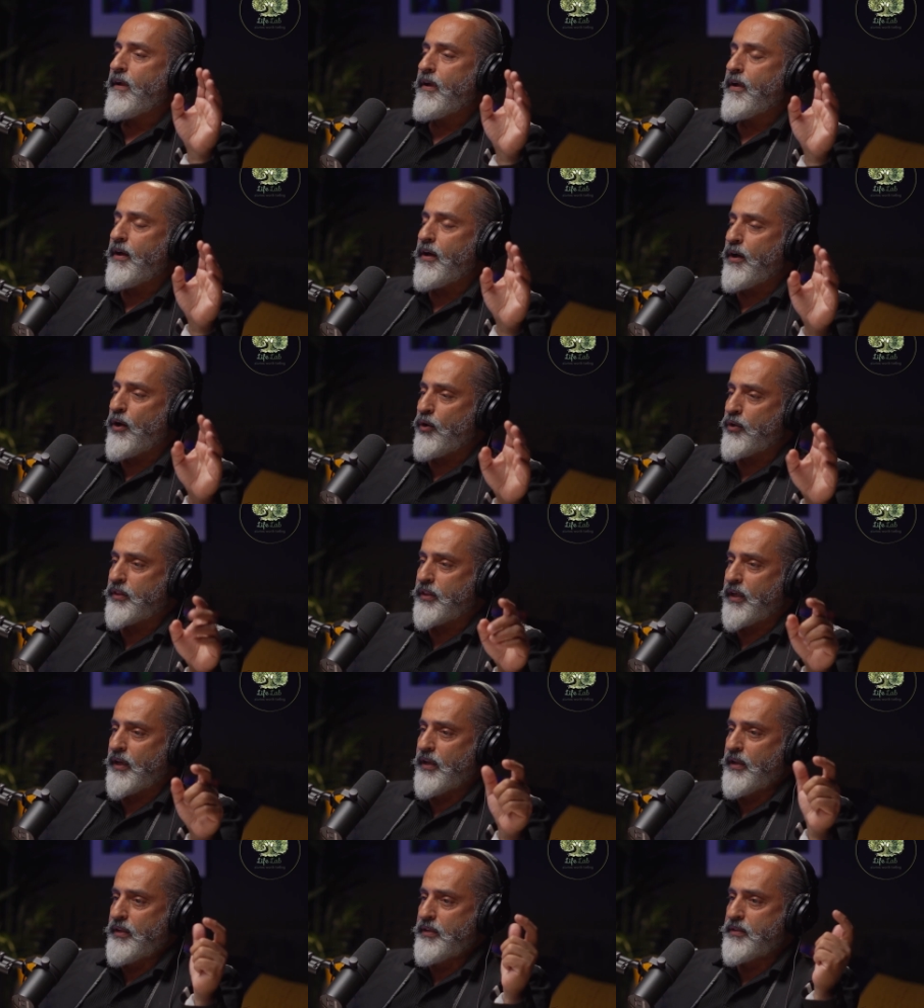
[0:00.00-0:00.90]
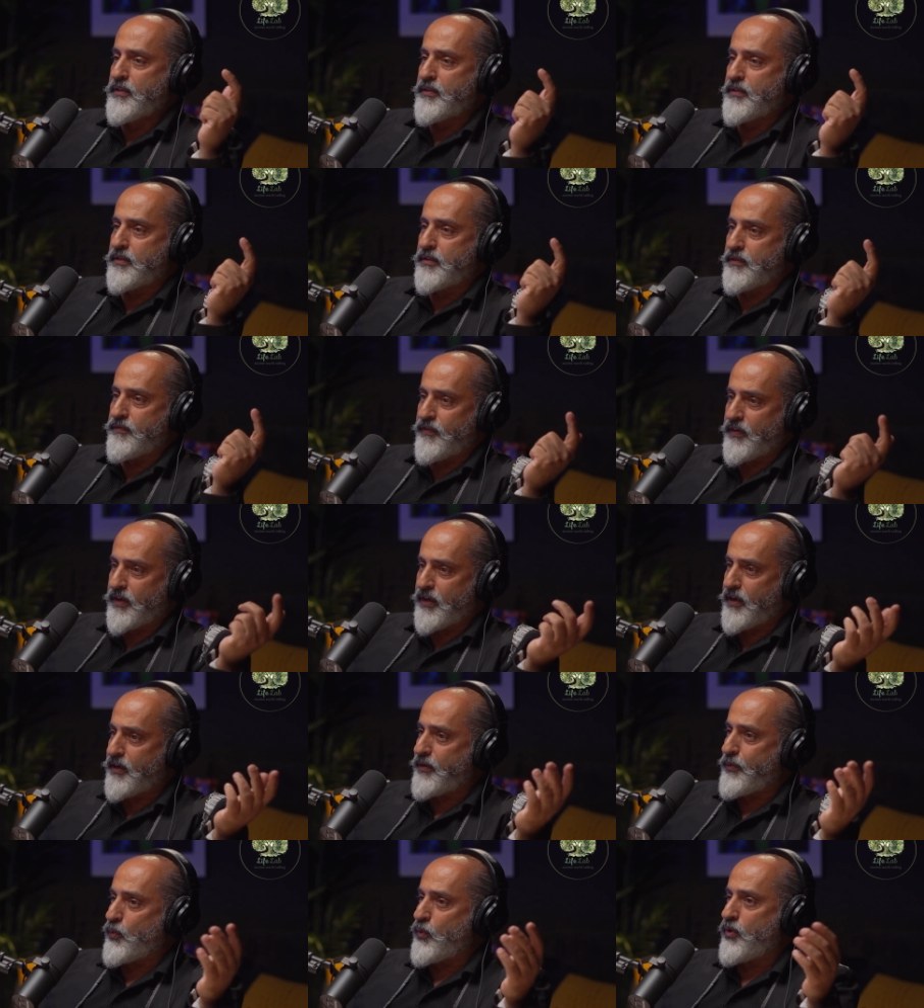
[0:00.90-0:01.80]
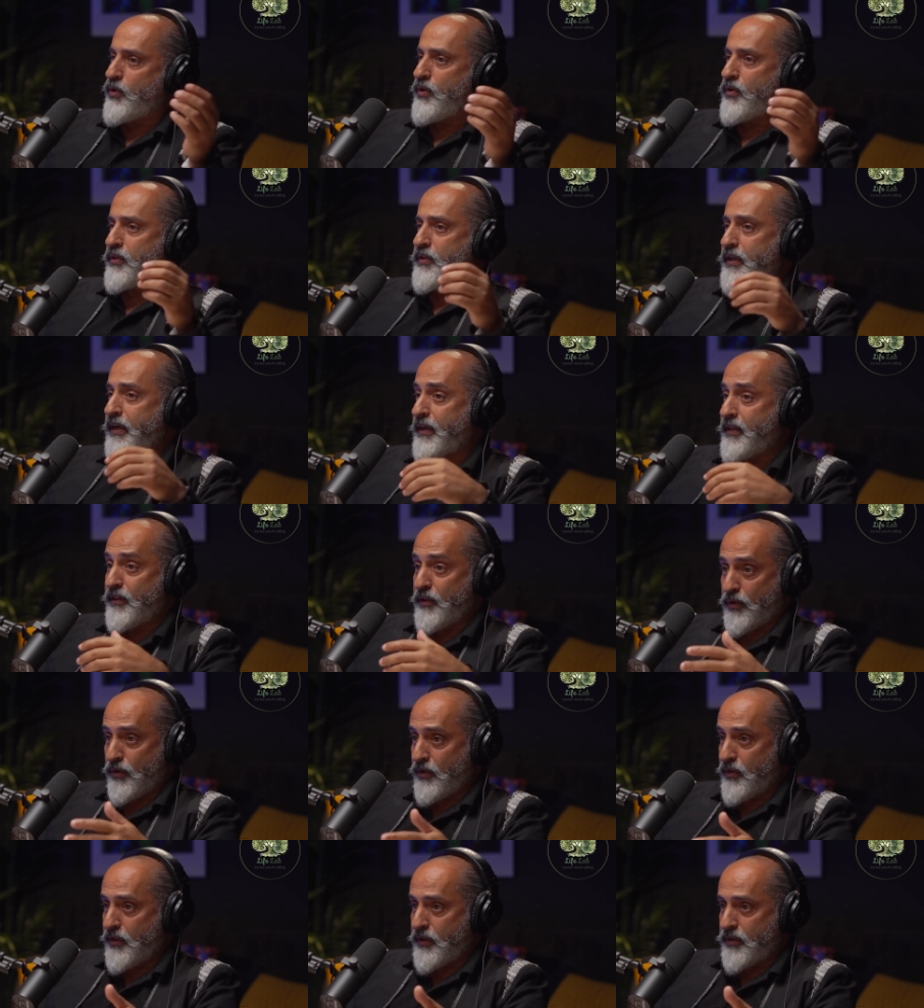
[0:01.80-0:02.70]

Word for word: uh, hotels, Ferrari World, and all